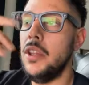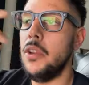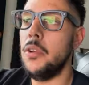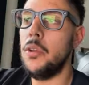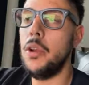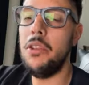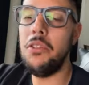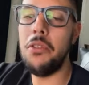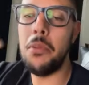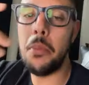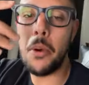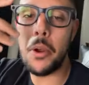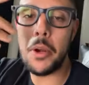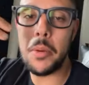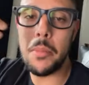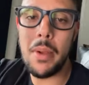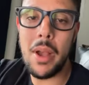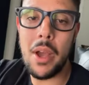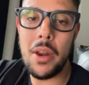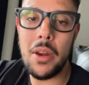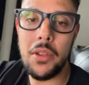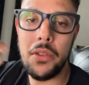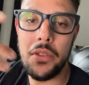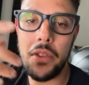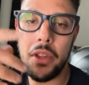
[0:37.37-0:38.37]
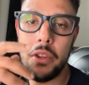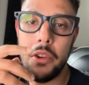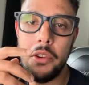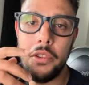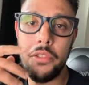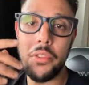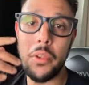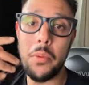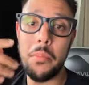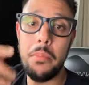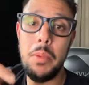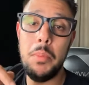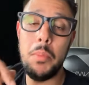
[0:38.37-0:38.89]
crazy part about it is that there's
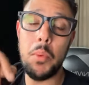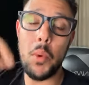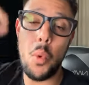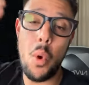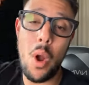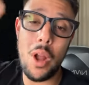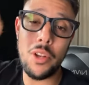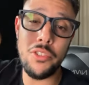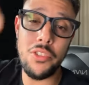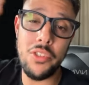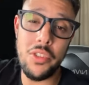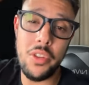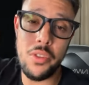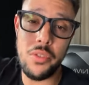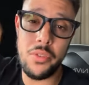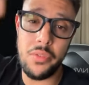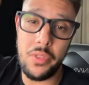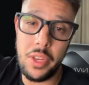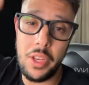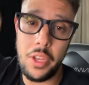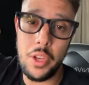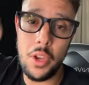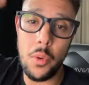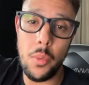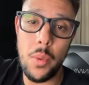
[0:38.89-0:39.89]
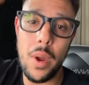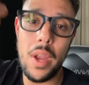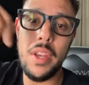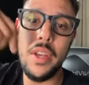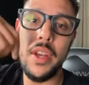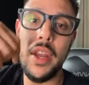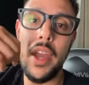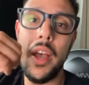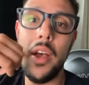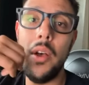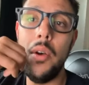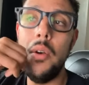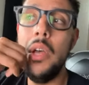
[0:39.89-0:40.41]
some people watching this video right
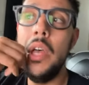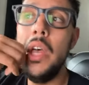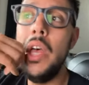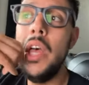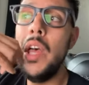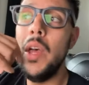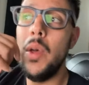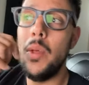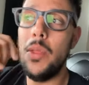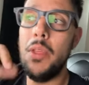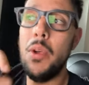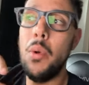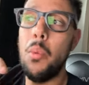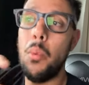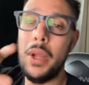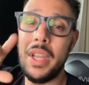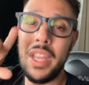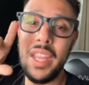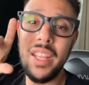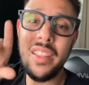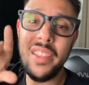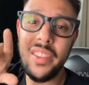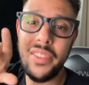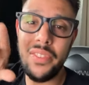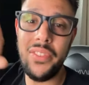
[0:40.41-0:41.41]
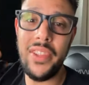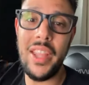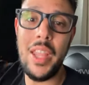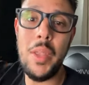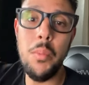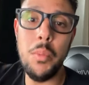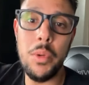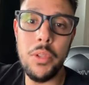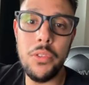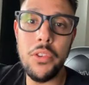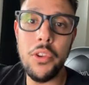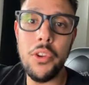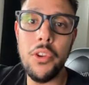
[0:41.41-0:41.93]
now that will get the same
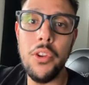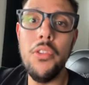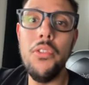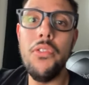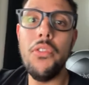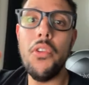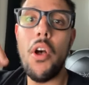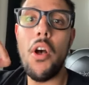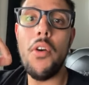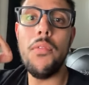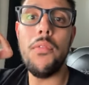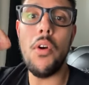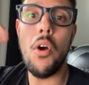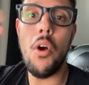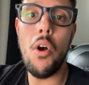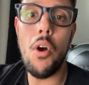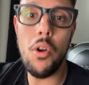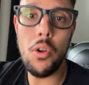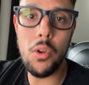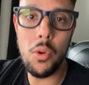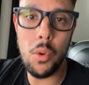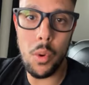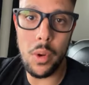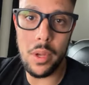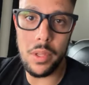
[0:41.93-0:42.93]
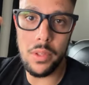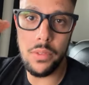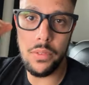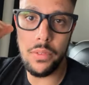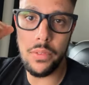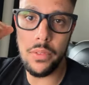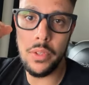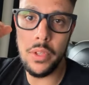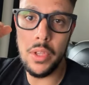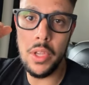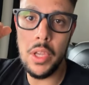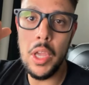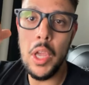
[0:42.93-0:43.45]
returns off of
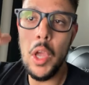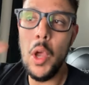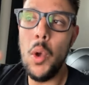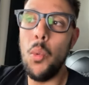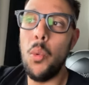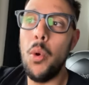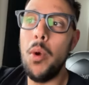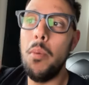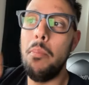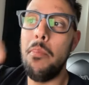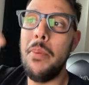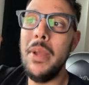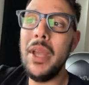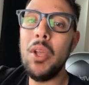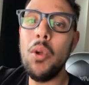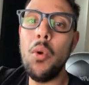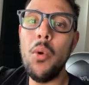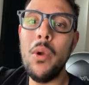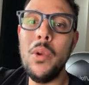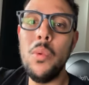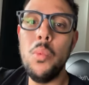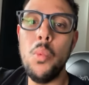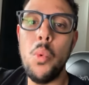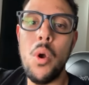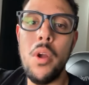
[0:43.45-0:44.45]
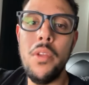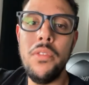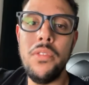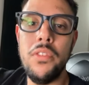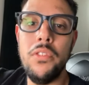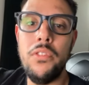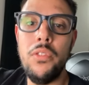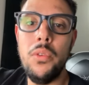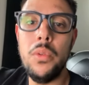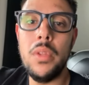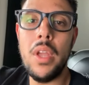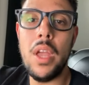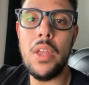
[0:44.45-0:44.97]
altcoins. What Bitcoin was in
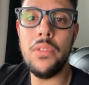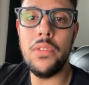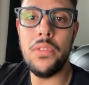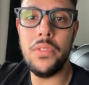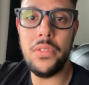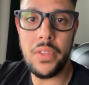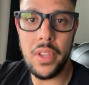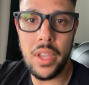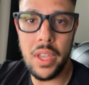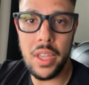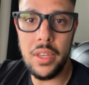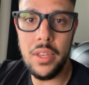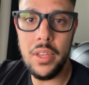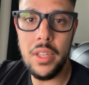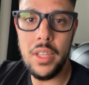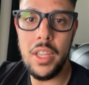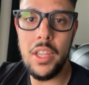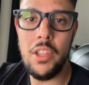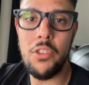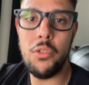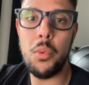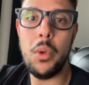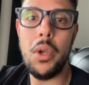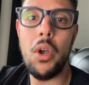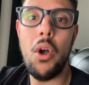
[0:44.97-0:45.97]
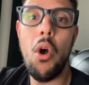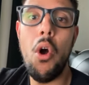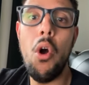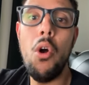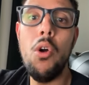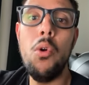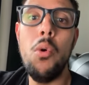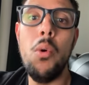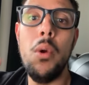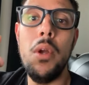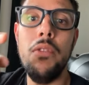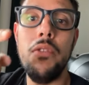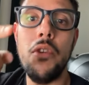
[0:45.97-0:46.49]
two thousand ten is what
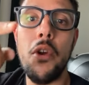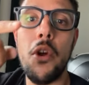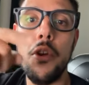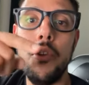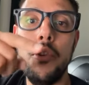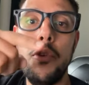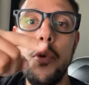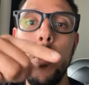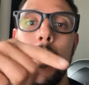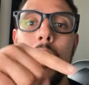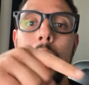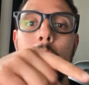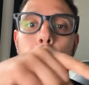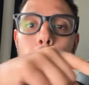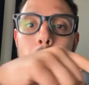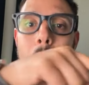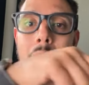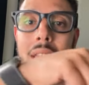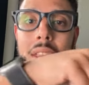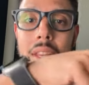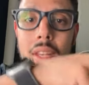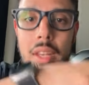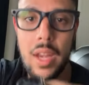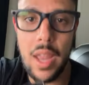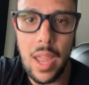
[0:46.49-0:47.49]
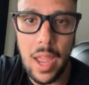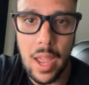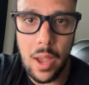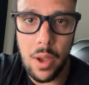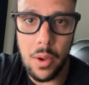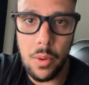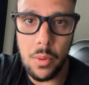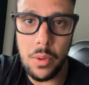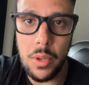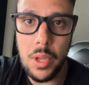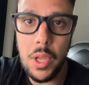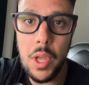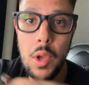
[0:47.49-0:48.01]
altcoins are doing right
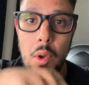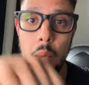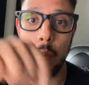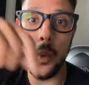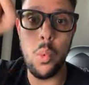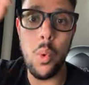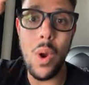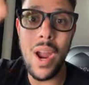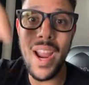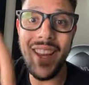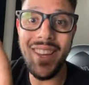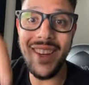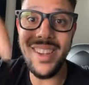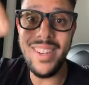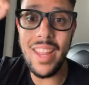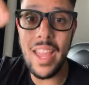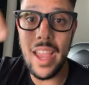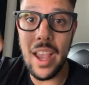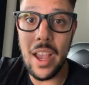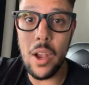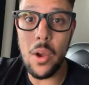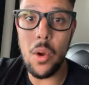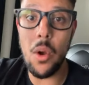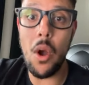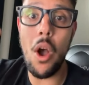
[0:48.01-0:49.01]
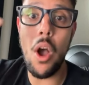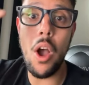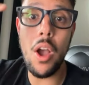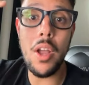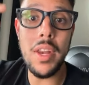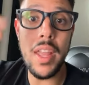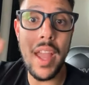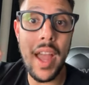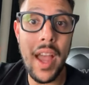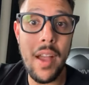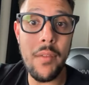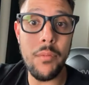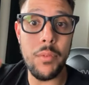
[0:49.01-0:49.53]
now. Right now, on
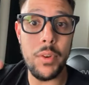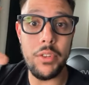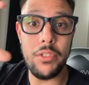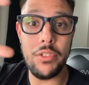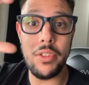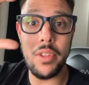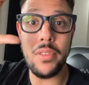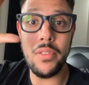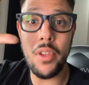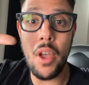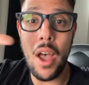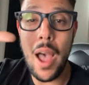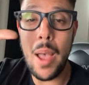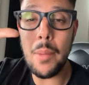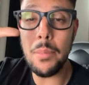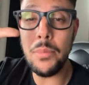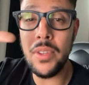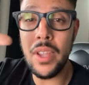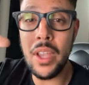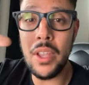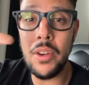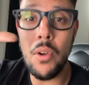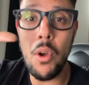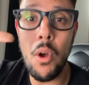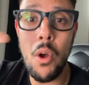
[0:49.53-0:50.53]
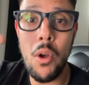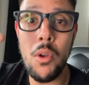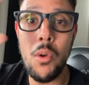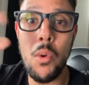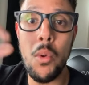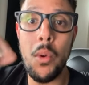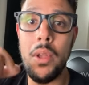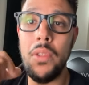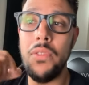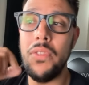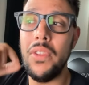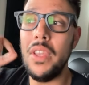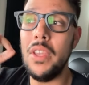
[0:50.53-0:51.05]
average, the top ten
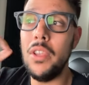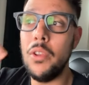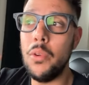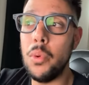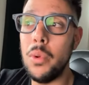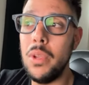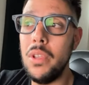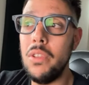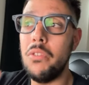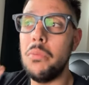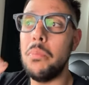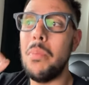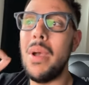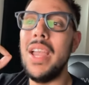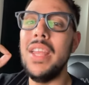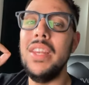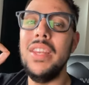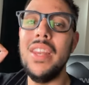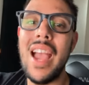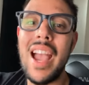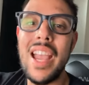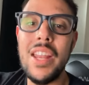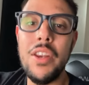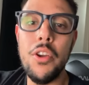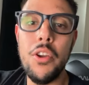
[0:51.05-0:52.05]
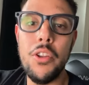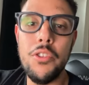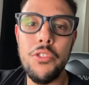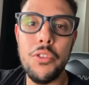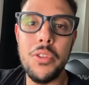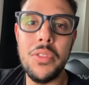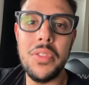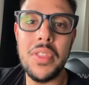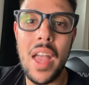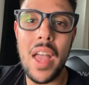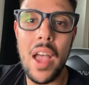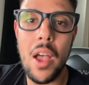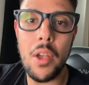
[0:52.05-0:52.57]
altcoins increased by nine
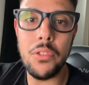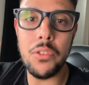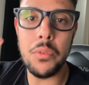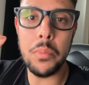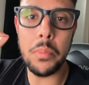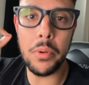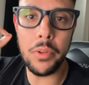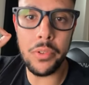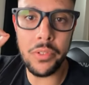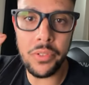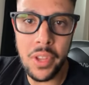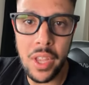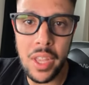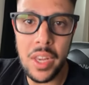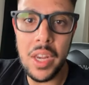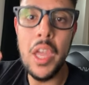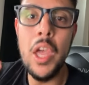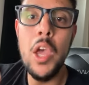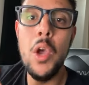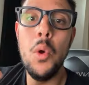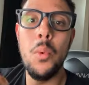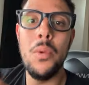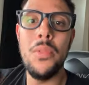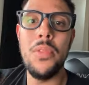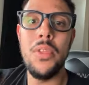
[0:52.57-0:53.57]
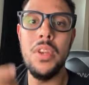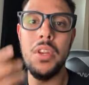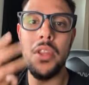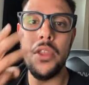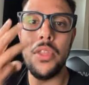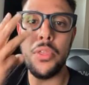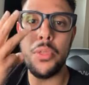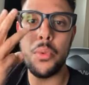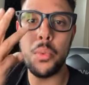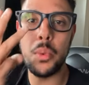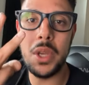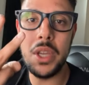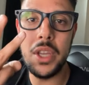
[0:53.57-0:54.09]
hundred thousand percent within a
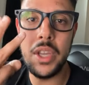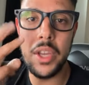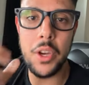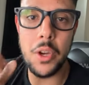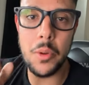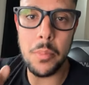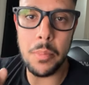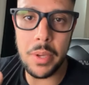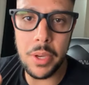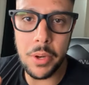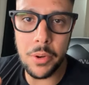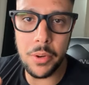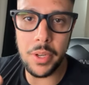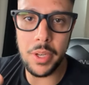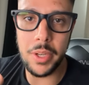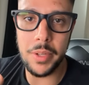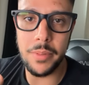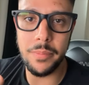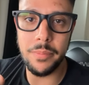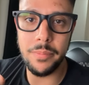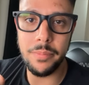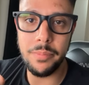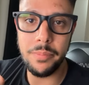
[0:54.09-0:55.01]
three-year period.